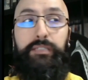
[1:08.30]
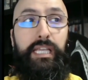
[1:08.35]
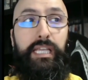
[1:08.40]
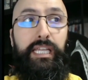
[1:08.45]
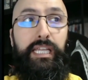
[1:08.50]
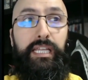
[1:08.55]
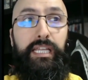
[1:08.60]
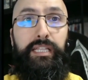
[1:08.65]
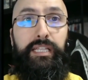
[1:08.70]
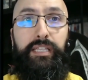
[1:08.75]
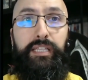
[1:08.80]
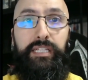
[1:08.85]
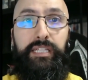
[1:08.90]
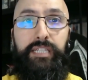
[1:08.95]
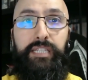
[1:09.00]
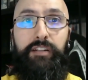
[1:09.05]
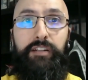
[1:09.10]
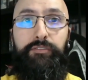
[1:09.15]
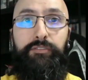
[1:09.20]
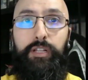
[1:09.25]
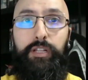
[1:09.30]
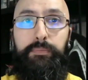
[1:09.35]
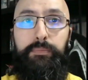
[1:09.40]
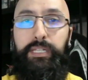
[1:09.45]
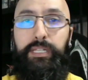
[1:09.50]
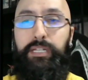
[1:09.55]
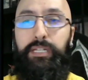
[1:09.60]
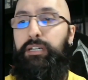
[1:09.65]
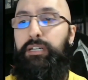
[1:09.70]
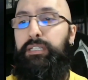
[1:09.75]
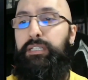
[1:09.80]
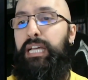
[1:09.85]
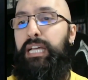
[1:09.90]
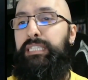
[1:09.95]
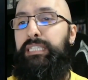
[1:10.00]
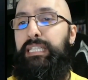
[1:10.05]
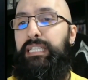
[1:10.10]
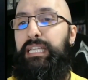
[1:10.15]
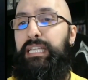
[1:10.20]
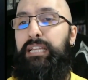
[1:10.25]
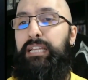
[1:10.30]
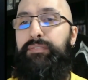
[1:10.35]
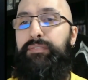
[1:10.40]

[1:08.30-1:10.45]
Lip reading: Now, taking the entire volume into context, at the